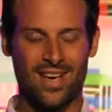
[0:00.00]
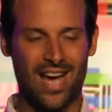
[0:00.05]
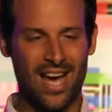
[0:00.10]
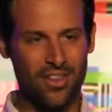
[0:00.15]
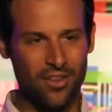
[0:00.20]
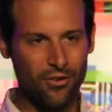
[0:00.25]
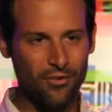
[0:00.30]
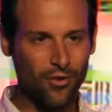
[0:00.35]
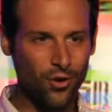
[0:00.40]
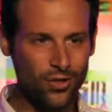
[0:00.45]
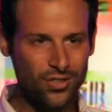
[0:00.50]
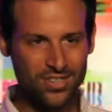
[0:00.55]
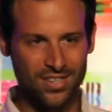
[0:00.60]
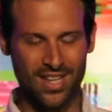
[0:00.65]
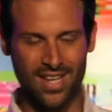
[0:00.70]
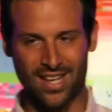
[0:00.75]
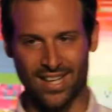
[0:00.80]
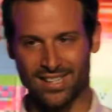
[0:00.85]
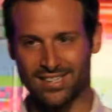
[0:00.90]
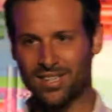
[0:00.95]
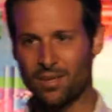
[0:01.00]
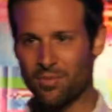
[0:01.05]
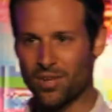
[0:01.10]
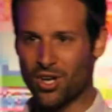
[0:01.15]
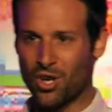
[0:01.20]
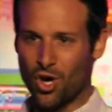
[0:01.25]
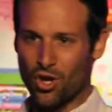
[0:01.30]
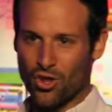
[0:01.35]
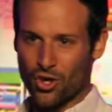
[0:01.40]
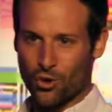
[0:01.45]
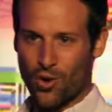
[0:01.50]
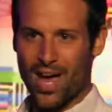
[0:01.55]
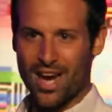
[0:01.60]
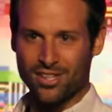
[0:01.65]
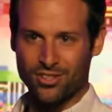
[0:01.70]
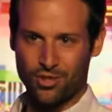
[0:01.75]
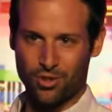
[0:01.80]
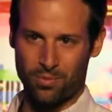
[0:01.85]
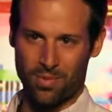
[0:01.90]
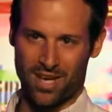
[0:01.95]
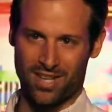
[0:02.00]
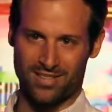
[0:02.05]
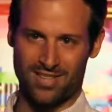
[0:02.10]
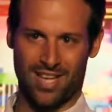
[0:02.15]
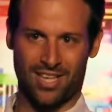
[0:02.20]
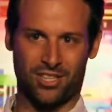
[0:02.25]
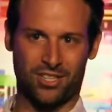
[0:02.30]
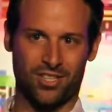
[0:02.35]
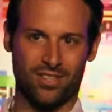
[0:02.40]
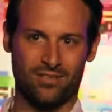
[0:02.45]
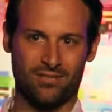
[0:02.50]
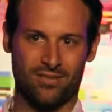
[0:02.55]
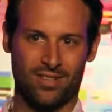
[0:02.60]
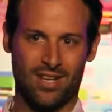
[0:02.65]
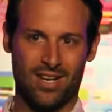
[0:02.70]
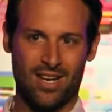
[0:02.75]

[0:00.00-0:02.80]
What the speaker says: And the first thing is something called the gratitude meditation.